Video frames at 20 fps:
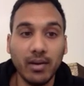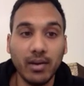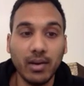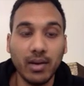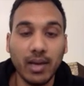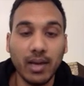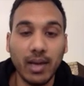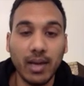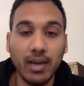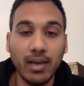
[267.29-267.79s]

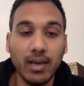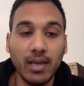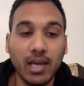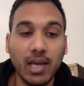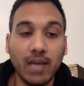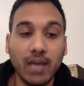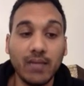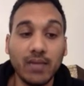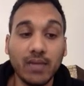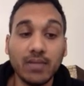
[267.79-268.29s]
Okay,
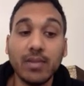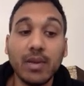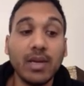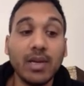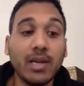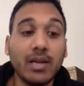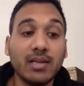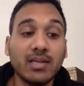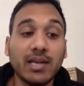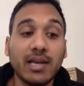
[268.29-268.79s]
if you're
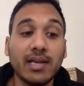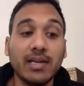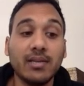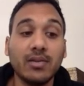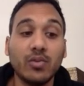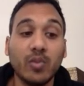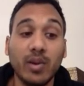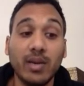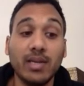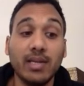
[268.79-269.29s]
spending say
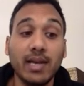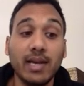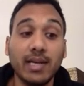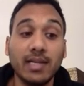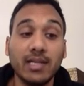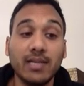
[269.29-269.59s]
20x,